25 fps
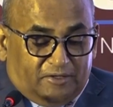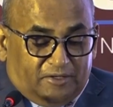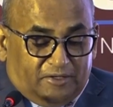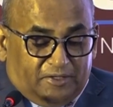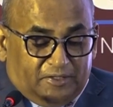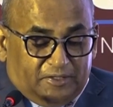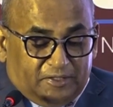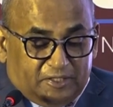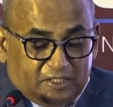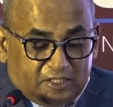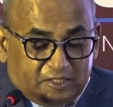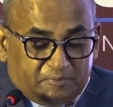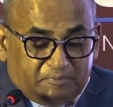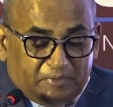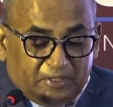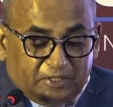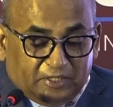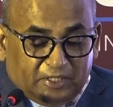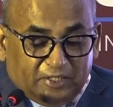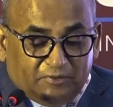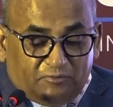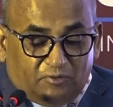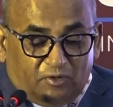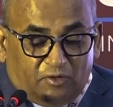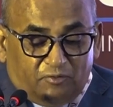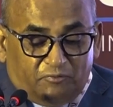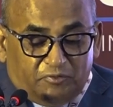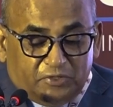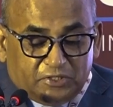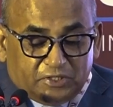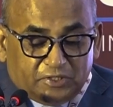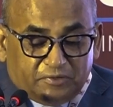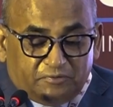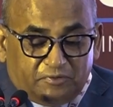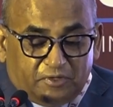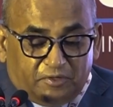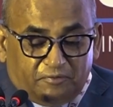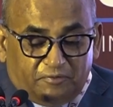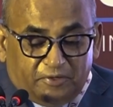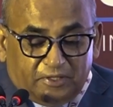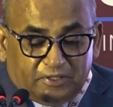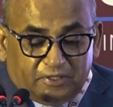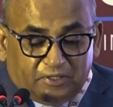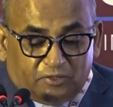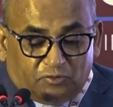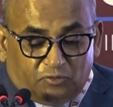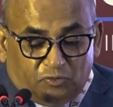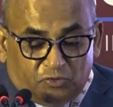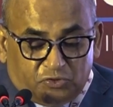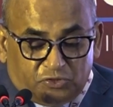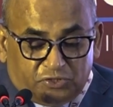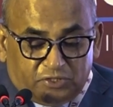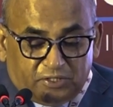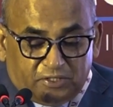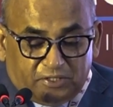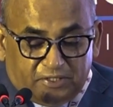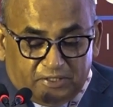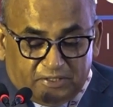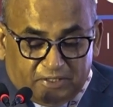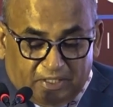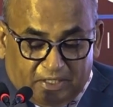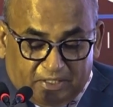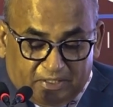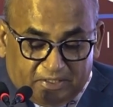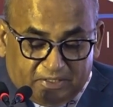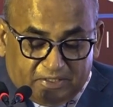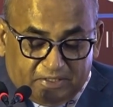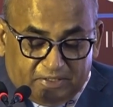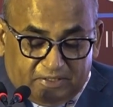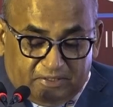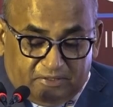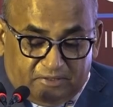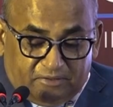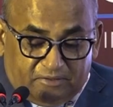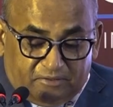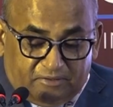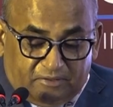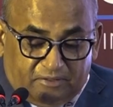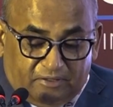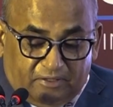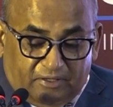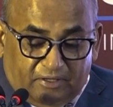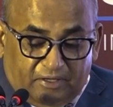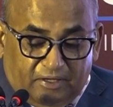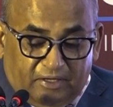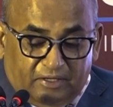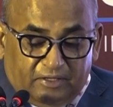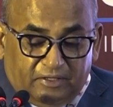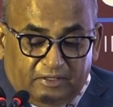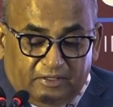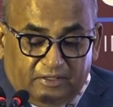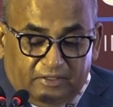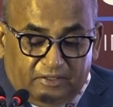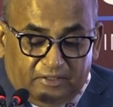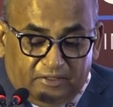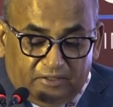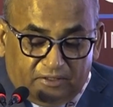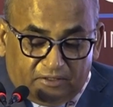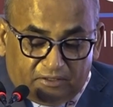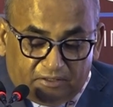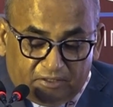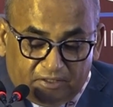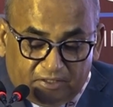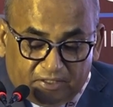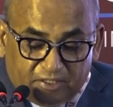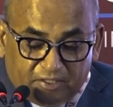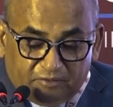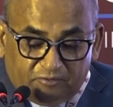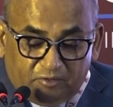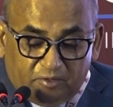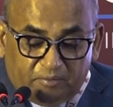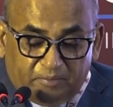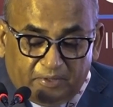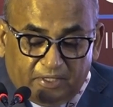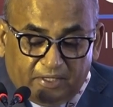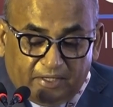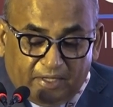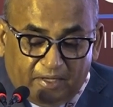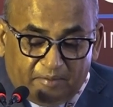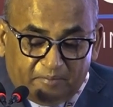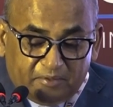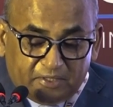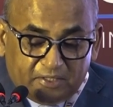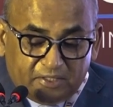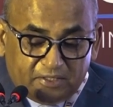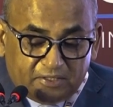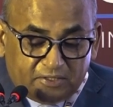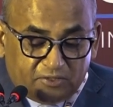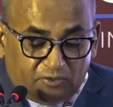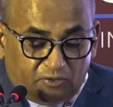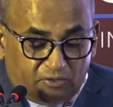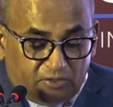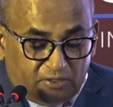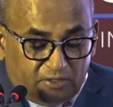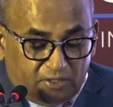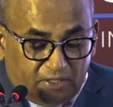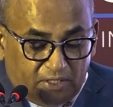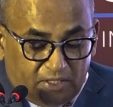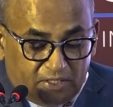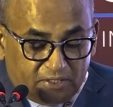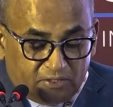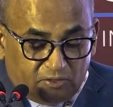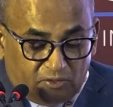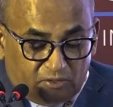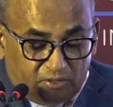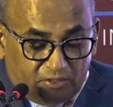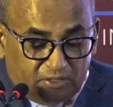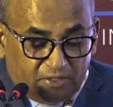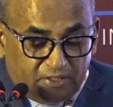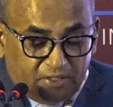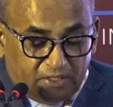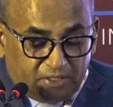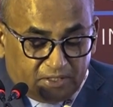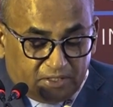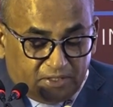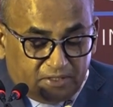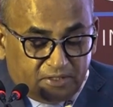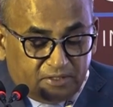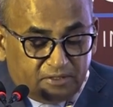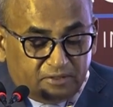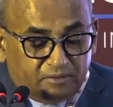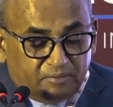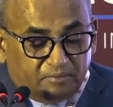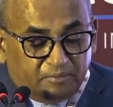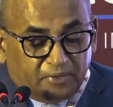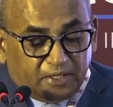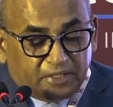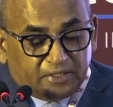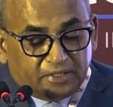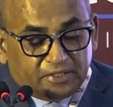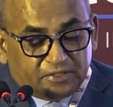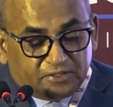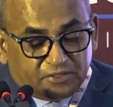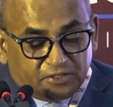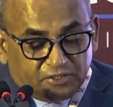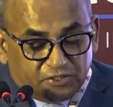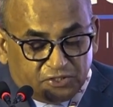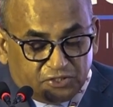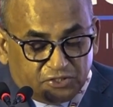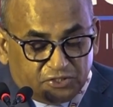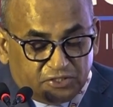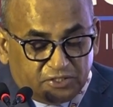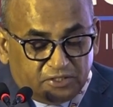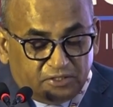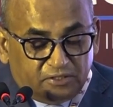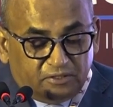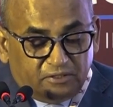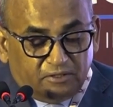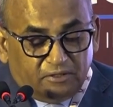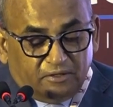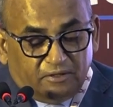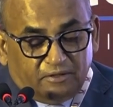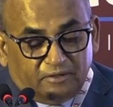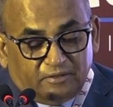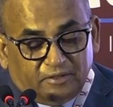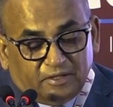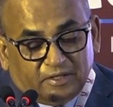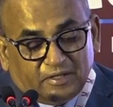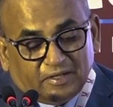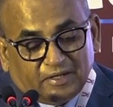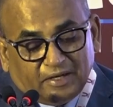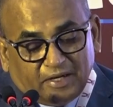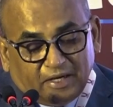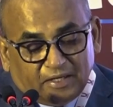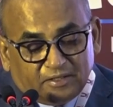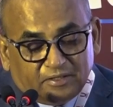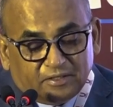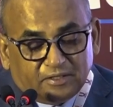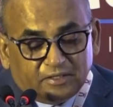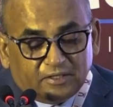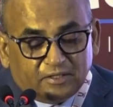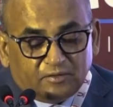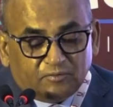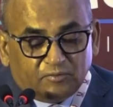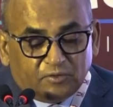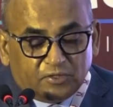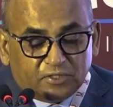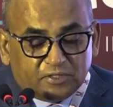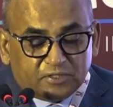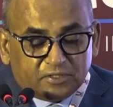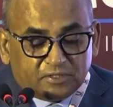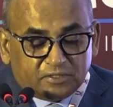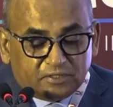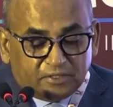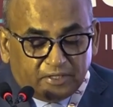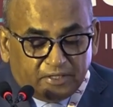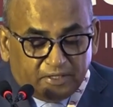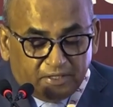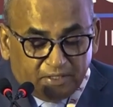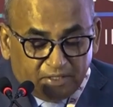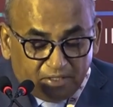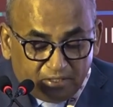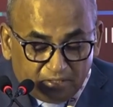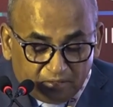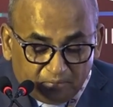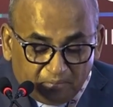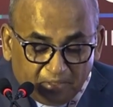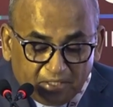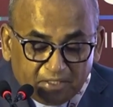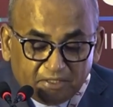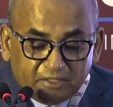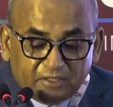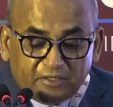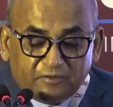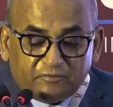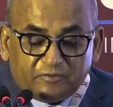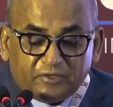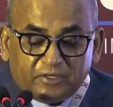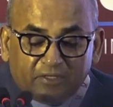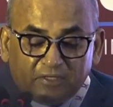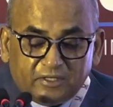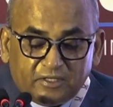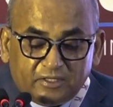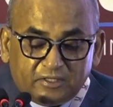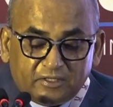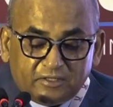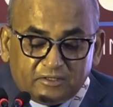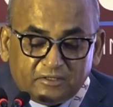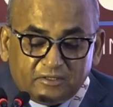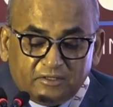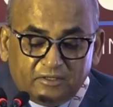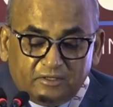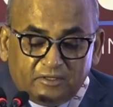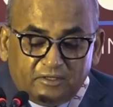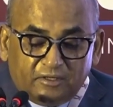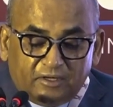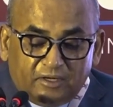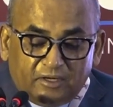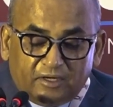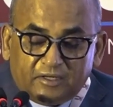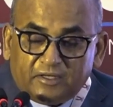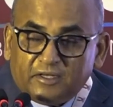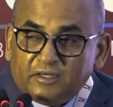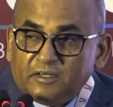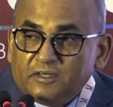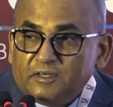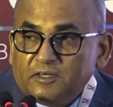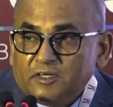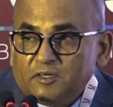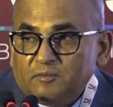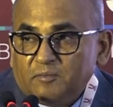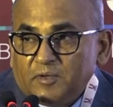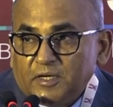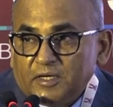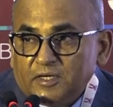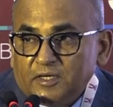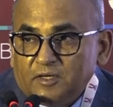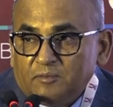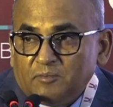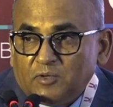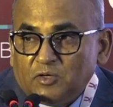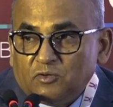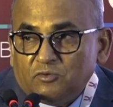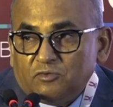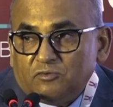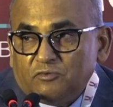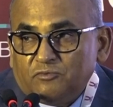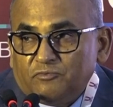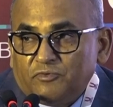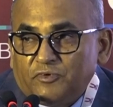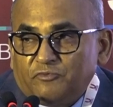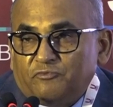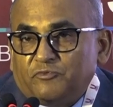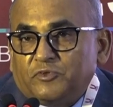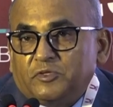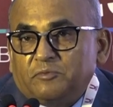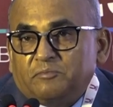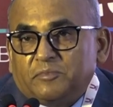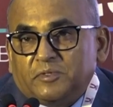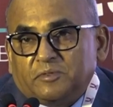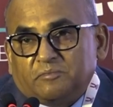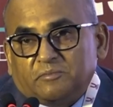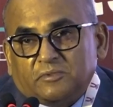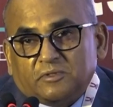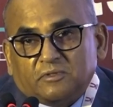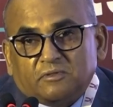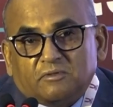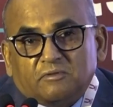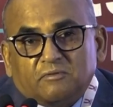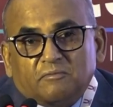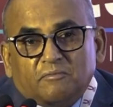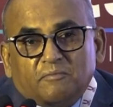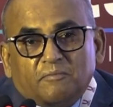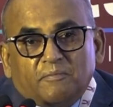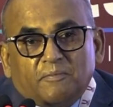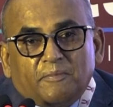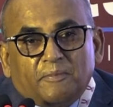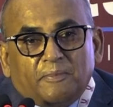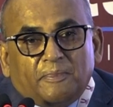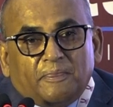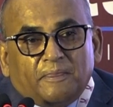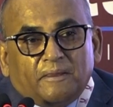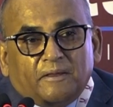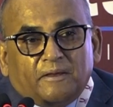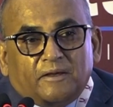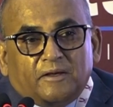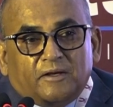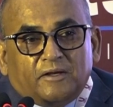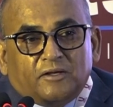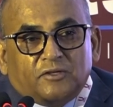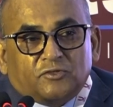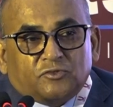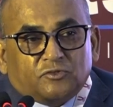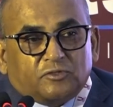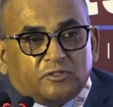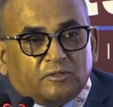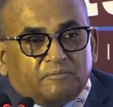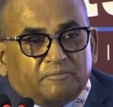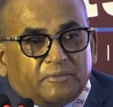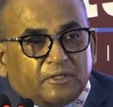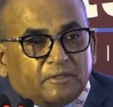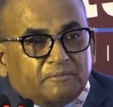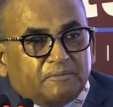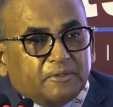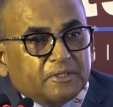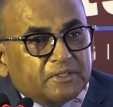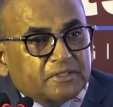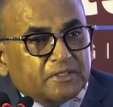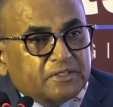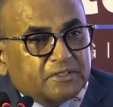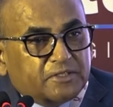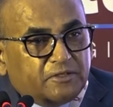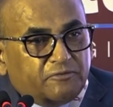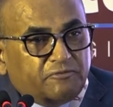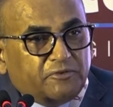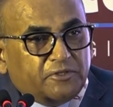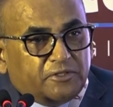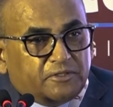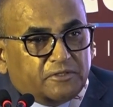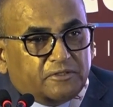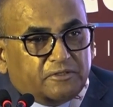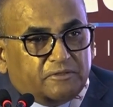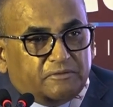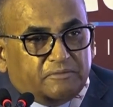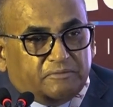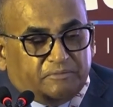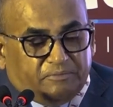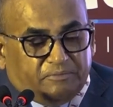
Irrespective of whichever way the question is answered, an irretrievable damage has already occurred by a suggestion that a gathering was held by the defendant attended by about 50 people. So the purpose is defeated.